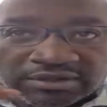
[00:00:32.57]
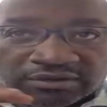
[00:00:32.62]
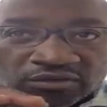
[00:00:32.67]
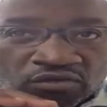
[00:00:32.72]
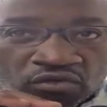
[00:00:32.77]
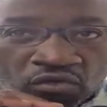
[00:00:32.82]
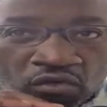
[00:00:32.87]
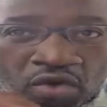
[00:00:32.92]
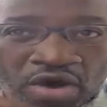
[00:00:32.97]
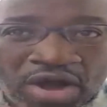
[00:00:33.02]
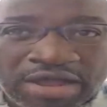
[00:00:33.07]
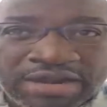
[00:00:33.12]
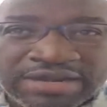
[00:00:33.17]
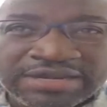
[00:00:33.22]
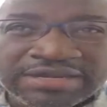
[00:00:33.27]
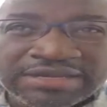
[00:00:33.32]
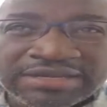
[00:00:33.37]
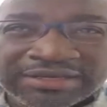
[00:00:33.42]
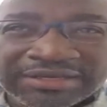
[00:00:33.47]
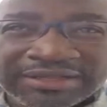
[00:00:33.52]

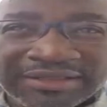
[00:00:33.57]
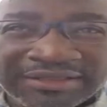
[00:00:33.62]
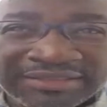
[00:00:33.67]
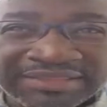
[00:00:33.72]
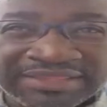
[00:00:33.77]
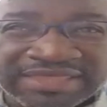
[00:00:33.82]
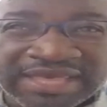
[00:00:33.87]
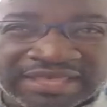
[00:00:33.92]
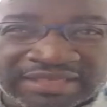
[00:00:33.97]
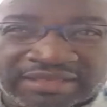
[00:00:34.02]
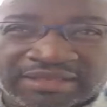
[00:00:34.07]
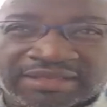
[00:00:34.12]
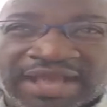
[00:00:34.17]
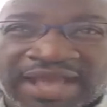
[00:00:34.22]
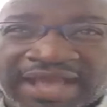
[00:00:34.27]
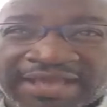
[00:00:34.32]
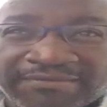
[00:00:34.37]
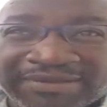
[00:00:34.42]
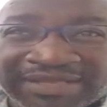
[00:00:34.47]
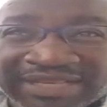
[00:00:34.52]
One thing
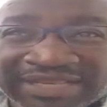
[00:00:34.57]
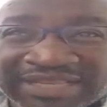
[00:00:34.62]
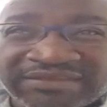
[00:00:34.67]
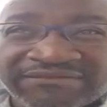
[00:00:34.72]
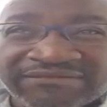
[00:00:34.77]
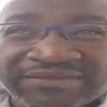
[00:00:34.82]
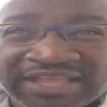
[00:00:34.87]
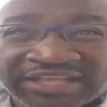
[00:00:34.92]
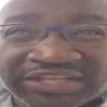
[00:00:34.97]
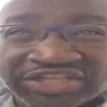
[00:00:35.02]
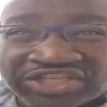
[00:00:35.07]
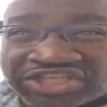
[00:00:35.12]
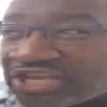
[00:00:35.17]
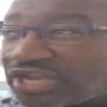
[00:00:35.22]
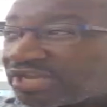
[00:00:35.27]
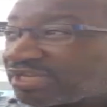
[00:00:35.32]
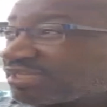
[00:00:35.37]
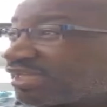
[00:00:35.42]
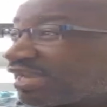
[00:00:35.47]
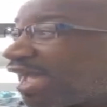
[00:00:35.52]
I believe they
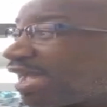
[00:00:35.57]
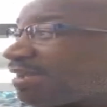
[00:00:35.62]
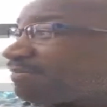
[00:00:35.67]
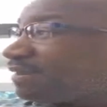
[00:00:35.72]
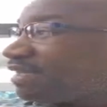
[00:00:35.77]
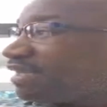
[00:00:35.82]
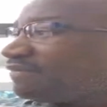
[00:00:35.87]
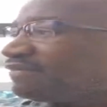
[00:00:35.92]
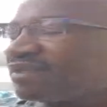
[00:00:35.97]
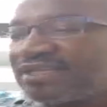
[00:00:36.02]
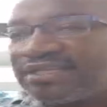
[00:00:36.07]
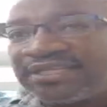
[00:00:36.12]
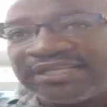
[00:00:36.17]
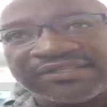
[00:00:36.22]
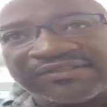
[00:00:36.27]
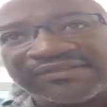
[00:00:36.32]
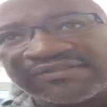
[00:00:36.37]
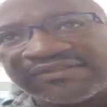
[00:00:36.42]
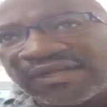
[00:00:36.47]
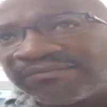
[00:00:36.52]
injected, I believe they did
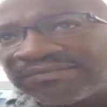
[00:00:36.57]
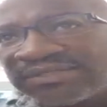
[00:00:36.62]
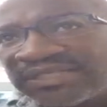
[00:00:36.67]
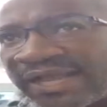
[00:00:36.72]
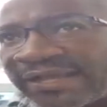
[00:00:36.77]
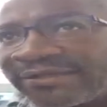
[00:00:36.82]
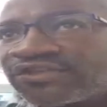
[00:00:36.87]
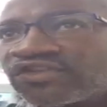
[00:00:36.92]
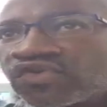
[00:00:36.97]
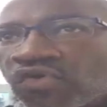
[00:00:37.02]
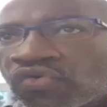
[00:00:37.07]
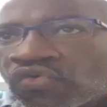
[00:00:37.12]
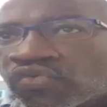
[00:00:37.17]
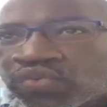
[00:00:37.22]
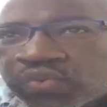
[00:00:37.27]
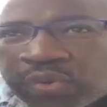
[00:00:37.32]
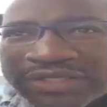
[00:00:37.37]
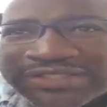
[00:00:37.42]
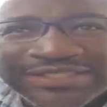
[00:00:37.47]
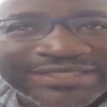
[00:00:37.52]
something. I don't know
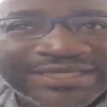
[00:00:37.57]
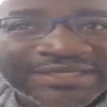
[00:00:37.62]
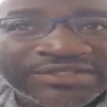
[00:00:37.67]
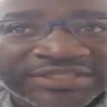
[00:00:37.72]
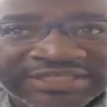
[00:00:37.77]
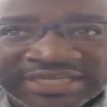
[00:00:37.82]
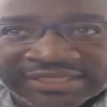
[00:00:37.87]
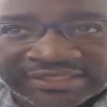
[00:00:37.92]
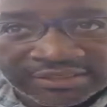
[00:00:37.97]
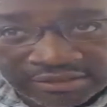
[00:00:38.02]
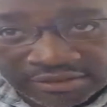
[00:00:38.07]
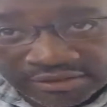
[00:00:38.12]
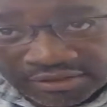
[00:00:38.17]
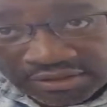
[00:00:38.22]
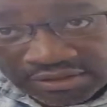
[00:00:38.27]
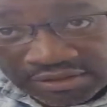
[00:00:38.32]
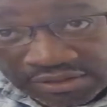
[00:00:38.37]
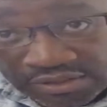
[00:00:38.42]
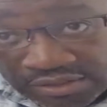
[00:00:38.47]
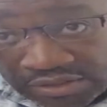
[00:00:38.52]
what they did.
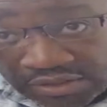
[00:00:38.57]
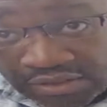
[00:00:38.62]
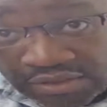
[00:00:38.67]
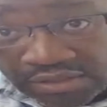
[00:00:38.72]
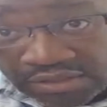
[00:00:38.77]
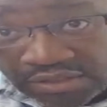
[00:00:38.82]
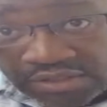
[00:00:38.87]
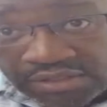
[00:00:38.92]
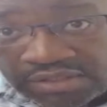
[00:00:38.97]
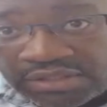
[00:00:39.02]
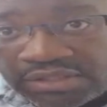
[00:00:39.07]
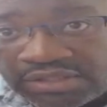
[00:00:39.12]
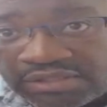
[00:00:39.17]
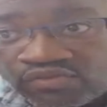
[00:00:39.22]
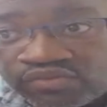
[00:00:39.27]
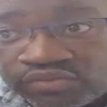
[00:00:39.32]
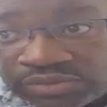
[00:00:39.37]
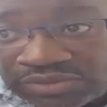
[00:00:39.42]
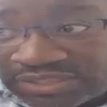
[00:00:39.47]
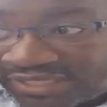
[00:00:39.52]

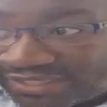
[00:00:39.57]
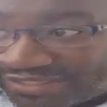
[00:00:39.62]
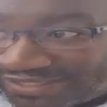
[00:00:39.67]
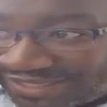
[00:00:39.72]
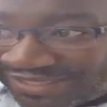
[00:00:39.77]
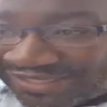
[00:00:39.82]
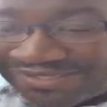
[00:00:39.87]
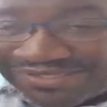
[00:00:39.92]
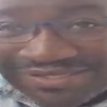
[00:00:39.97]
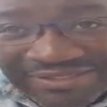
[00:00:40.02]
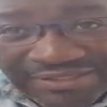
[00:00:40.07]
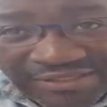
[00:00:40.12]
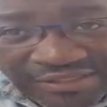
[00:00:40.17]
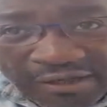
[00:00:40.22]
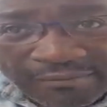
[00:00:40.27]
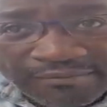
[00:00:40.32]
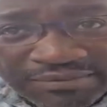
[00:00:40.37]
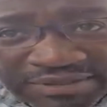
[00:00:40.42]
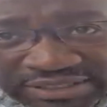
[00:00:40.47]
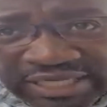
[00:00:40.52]
They did
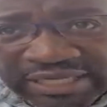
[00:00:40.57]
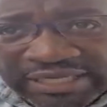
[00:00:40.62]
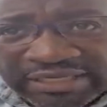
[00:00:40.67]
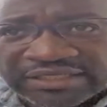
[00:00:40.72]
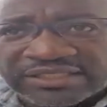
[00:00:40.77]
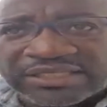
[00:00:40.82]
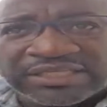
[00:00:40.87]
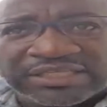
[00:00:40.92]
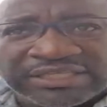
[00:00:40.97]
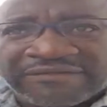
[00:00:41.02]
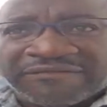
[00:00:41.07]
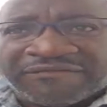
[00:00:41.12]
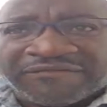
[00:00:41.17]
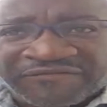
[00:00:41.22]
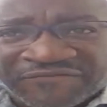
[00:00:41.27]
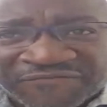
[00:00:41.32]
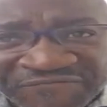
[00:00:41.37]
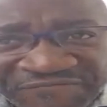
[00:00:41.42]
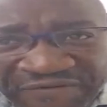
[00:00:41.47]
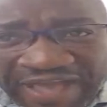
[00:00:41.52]
something to
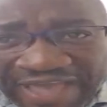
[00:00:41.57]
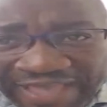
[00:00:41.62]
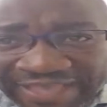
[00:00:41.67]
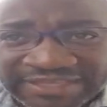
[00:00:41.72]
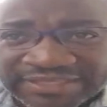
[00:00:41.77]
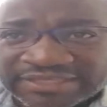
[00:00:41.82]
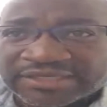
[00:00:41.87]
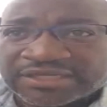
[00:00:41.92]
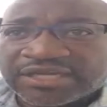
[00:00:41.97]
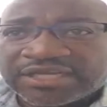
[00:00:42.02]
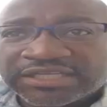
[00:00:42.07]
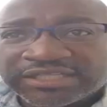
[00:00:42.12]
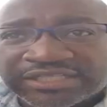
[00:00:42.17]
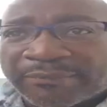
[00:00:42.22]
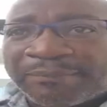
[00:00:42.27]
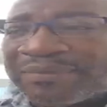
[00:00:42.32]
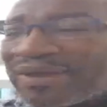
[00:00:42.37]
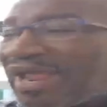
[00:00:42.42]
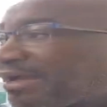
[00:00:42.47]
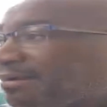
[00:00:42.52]
divide the
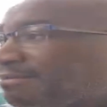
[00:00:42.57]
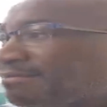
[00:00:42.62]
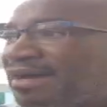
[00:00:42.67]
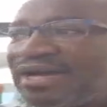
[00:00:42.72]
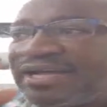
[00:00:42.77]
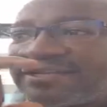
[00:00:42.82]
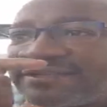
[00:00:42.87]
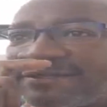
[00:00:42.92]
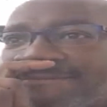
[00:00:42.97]
black man.